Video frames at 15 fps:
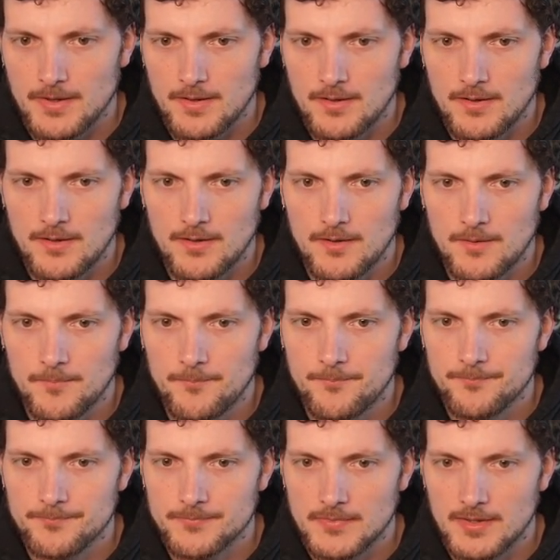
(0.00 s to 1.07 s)

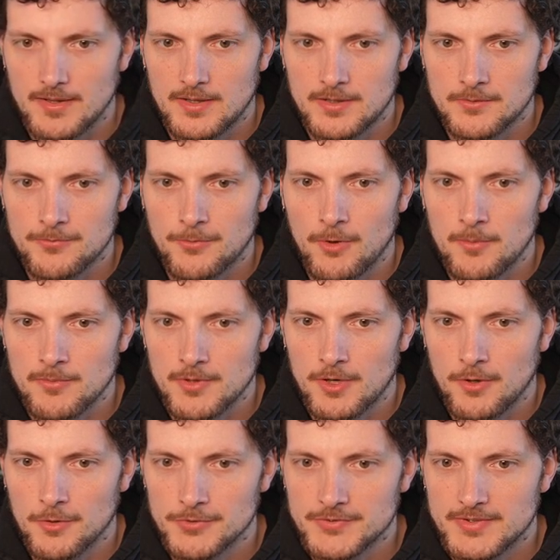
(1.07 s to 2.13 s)
Yeah, inform the
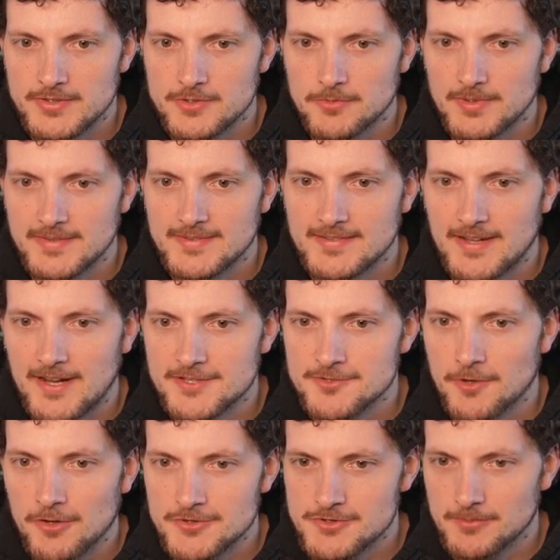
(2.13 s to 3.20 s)
host that you will start
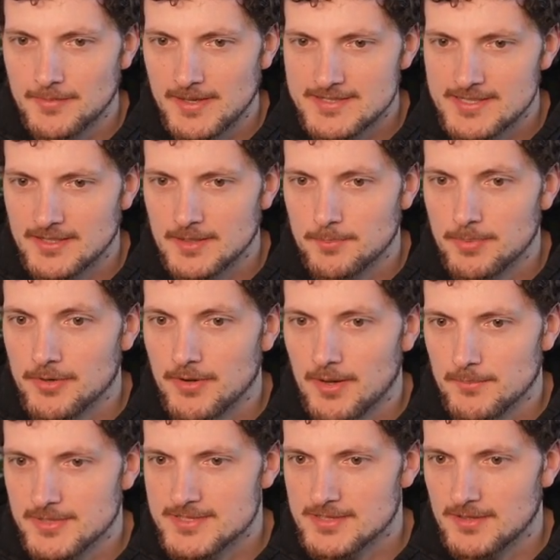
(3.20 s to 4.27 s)
automating a
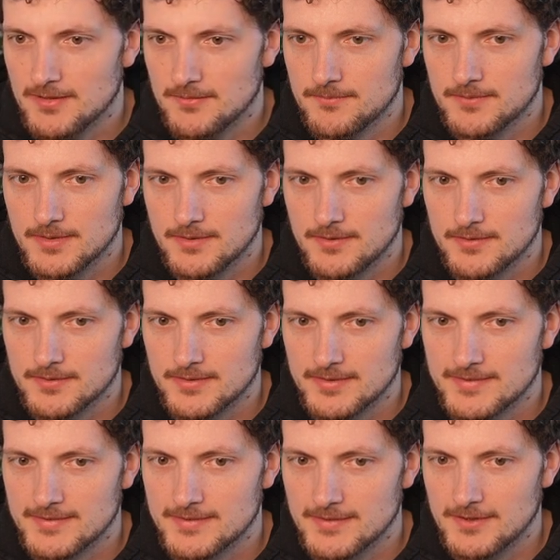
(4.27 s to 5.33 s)
parameter. Yeah,
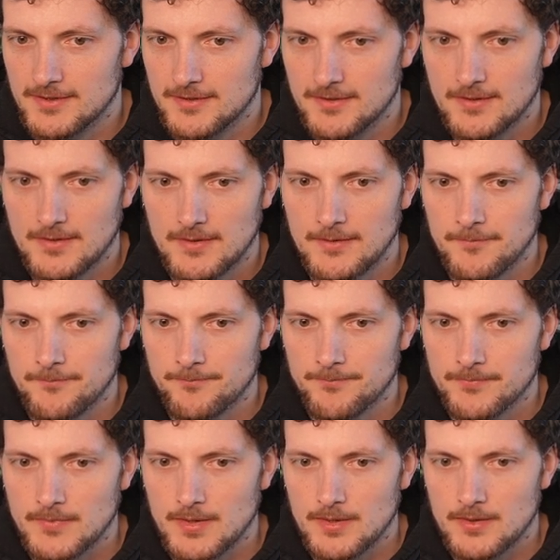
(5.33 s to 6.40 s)
that's
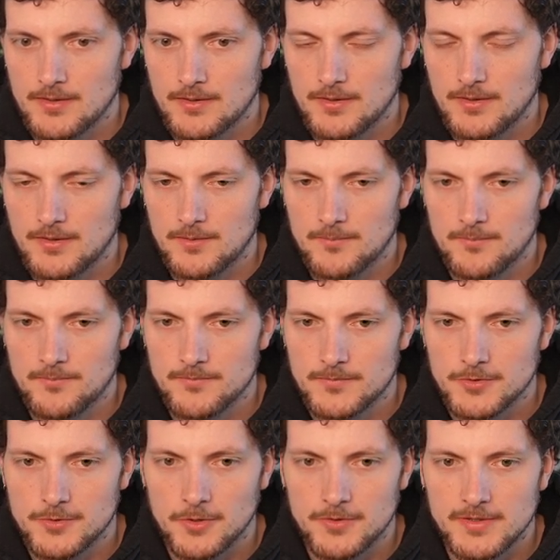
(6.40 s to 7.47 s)

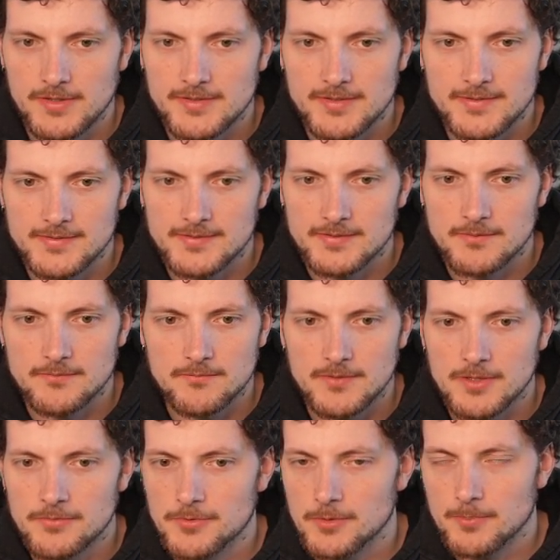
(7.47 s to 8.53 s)
you don't need this
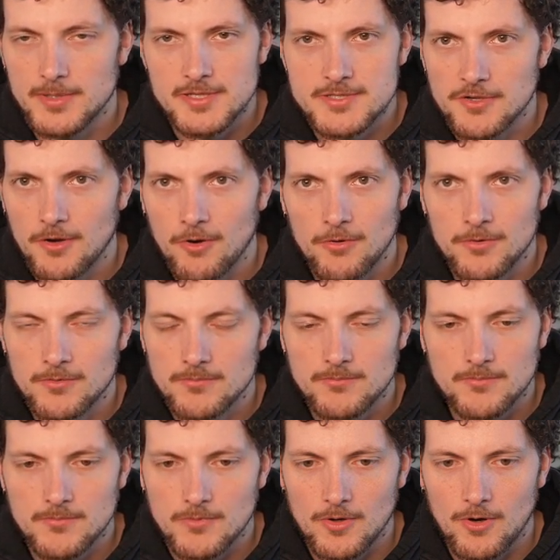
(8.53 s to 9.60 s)
if you build your own
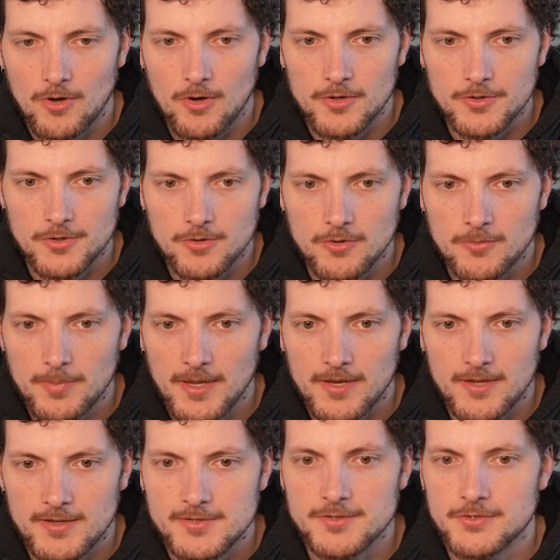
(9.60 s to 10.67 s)
audio
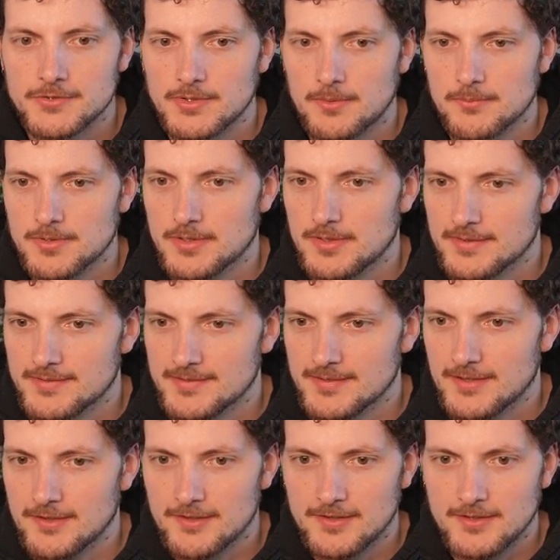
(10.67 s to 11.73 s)
backend or something
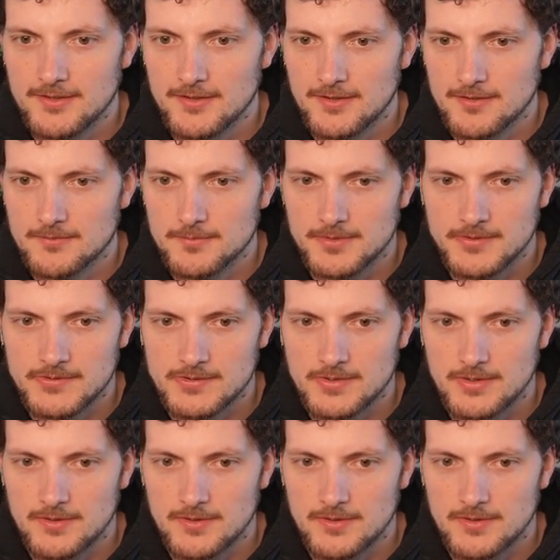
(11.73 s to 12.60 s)
necessarily. Yeah, it's